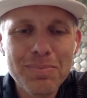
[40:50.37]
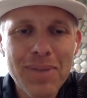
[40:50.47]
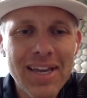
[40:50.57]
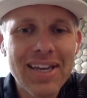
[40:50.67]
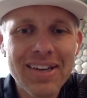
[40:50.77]

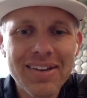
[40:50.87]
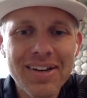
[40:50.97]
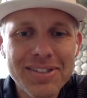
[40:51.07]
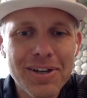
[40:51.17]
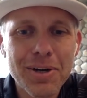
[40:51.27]
making
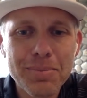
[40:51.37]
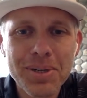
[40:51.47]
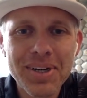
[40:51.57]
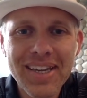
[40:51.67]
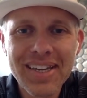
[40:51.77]
us all
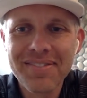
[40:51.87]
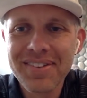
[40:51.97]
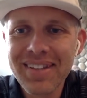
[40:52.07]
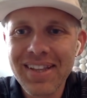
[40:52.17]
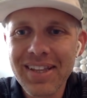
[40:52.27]
believe
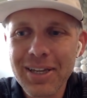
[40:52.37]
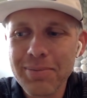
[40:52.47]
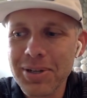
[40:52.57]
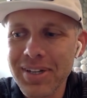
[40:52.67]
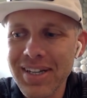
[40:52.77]
that the
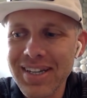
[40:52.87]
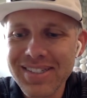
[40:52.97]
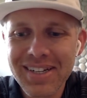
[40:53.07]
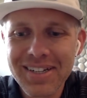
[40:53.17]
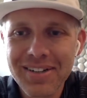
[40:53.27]
community is
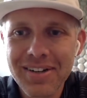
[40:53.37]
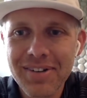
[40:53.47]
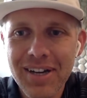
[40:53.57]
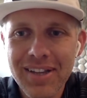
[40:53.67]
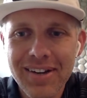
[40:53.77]
going to
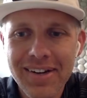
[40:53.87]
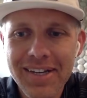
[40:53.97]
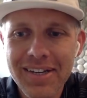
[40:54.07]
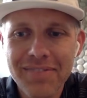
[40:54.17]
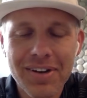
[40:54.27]
deliver on their
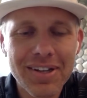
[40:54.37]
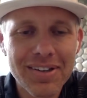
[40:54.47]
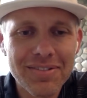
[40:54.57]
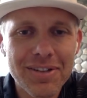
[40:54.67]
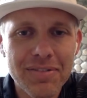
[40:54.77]
end to
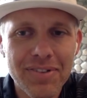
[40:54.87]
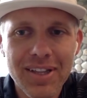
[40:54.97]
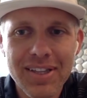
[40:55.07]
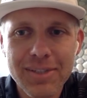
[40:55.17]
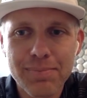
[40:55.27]
fund to
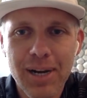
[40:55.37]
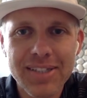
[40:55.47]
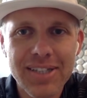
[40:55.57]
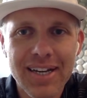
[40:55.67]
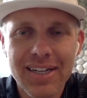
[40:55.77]
fund this
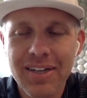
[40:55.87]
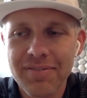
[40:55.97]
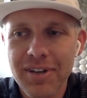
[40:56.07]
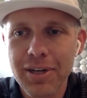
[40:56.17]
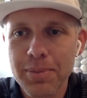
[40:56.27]
project and to
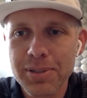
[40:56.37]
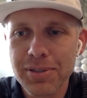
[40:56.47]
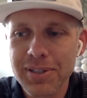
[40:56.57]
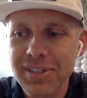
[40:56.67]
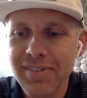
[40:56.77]
fund open
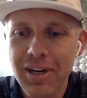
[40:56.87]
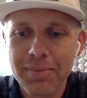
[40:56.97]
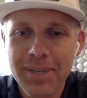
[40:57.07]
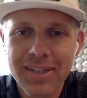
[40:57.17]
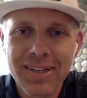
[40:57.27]
source
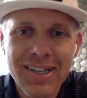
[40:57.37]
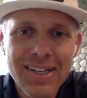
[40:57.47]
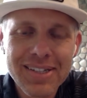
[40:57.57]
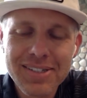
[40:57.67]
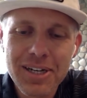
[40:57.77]
development.
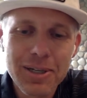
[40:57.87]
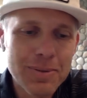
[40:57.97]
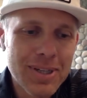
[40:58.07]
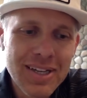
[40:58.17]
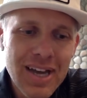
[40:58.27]
So
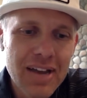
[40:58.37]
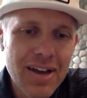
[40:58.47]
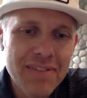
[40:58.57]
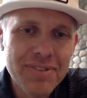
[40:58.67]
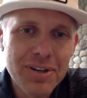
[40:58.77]
I,
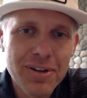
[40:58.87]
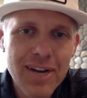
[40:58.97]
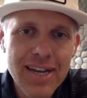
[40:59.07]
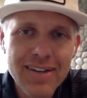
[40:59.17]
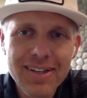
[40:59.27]
I feel
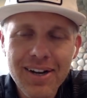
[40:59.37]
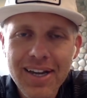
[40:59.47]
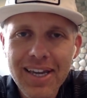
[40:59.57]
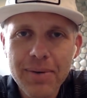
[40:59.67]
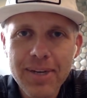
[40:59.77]
great. You know, I
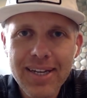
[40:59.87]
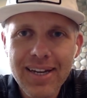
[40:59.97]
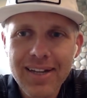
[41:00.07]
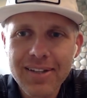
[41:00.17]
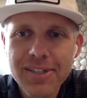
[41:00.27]
can't wait to get
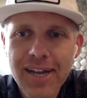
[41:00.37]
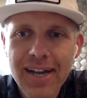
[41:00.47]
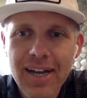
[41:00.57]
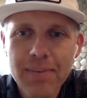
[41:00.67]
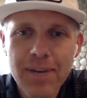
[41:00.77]
on the track.
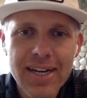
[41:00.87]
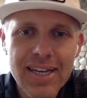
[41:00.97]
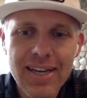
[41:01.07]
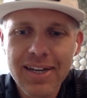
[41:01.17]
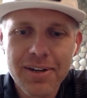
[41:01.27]
I'm
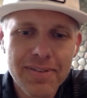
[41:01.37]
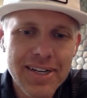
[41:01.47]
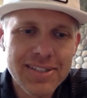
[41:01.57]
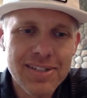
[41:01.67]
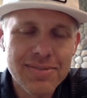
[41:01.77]
ready. I know
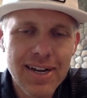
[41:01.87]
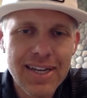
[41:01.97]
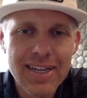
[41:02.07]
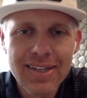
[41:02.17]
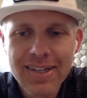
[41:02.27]
Rinus is
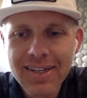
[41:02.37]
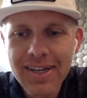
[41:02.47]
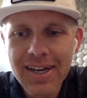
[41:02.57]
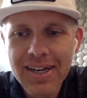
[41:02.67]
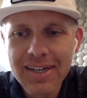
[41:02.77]
ready.
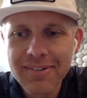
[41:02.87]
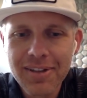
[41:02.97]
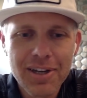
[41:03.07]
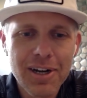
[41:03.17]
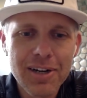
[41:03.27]
Uh, the